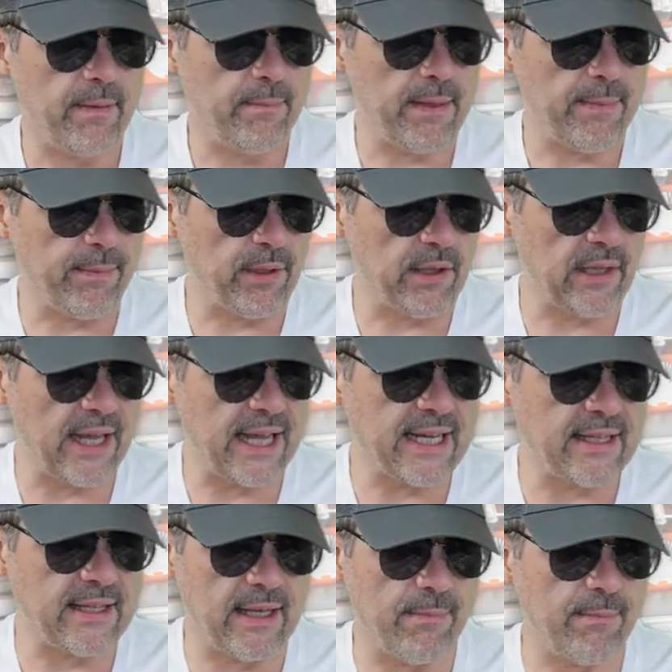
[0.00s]
People
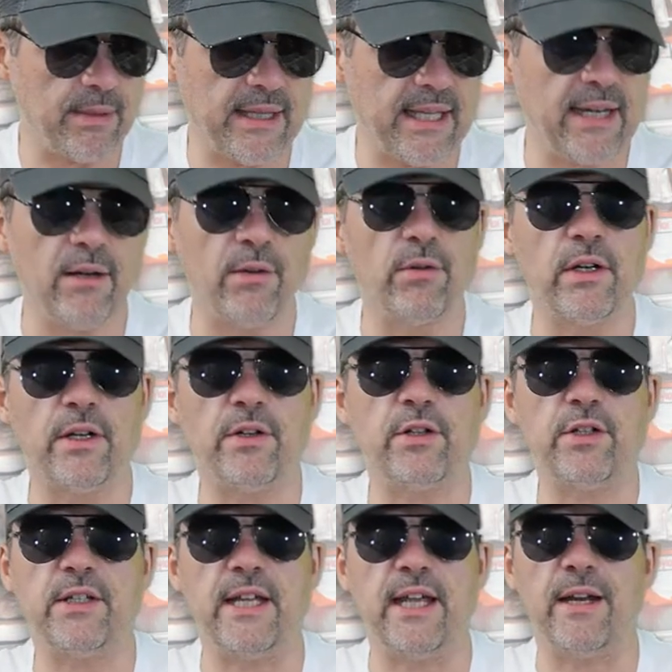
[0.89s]
like them, but they don't
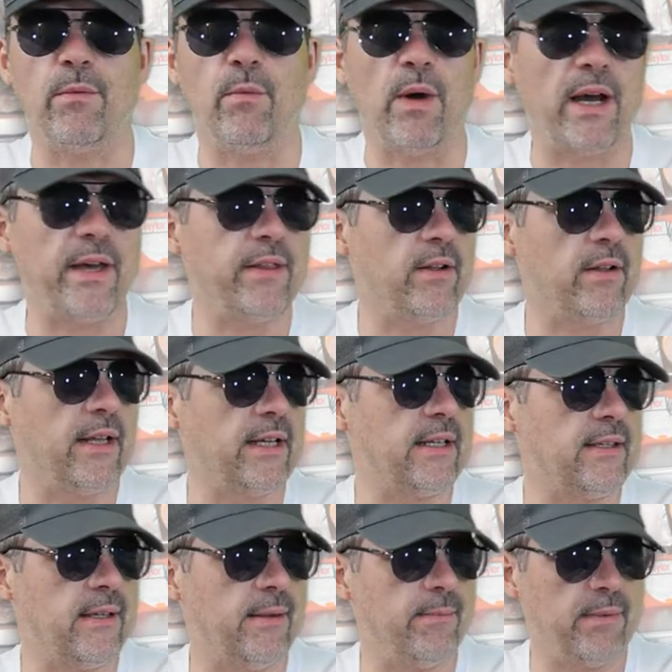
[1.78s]
understand why they're
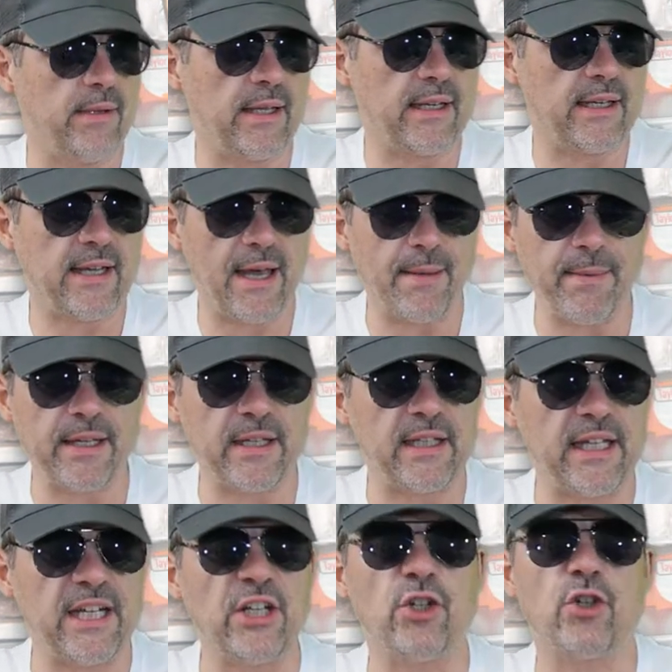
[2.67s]
like they're like chemically